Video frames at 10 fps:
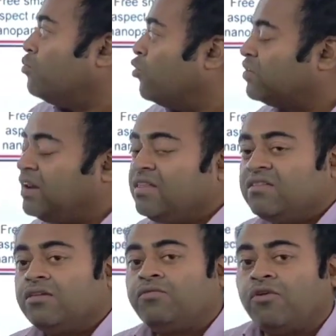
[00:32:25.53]
pose
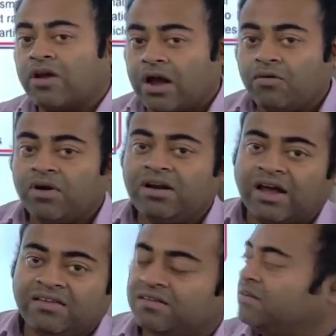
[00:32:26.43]
danger for our
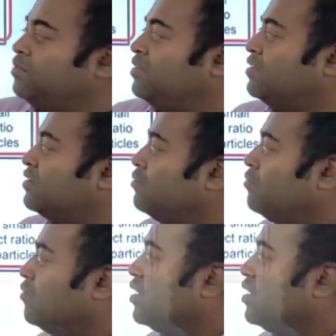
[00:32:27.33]
digestive system.